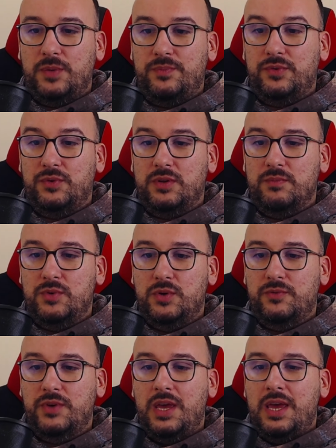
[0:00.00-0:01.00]
to the
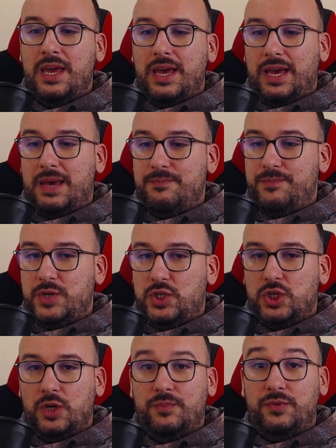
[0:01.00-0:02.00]
move
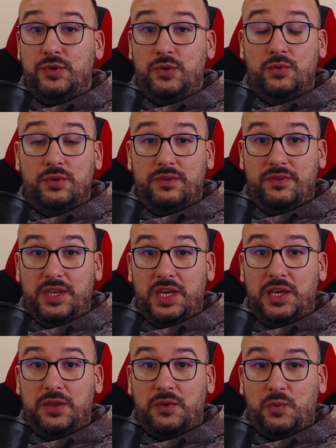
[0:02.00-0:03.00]
bishop to
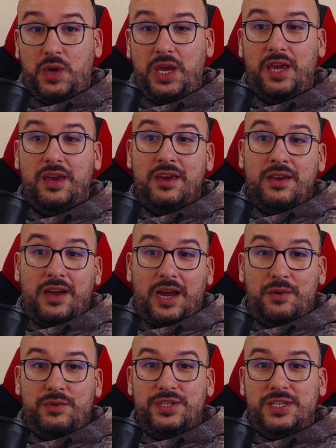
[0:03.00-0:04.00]
d3. I
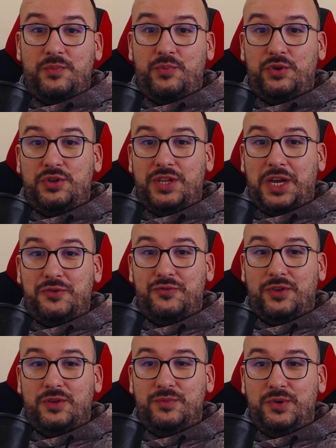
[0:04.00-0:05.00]
will say pretty
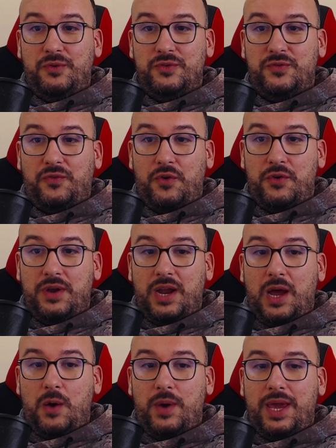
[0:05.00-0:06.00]
natural moves for
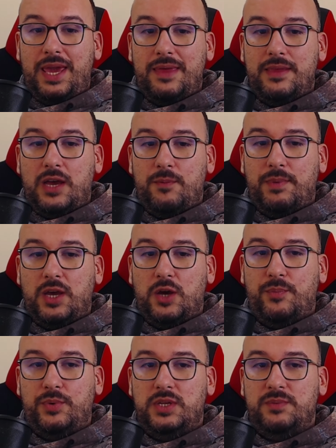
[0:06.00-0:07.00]
now, and now my
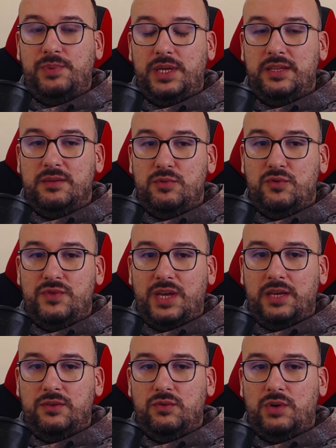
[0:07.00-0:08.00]
opponent played the move
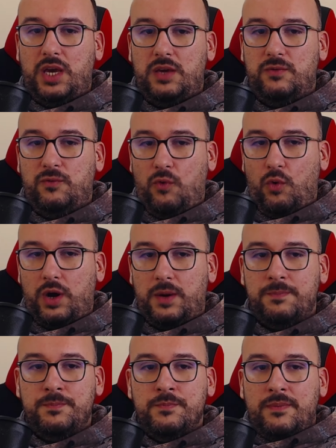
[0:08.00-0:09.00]
knight to a4.
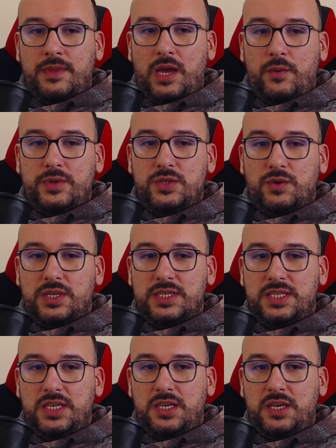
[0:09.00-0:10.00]
Now as you can
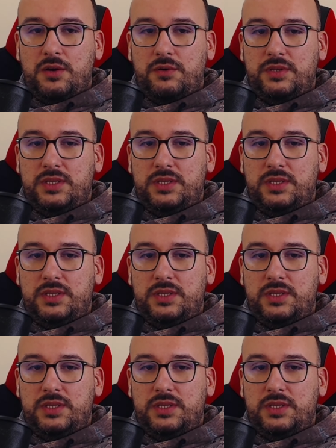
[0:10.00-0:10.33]
see here,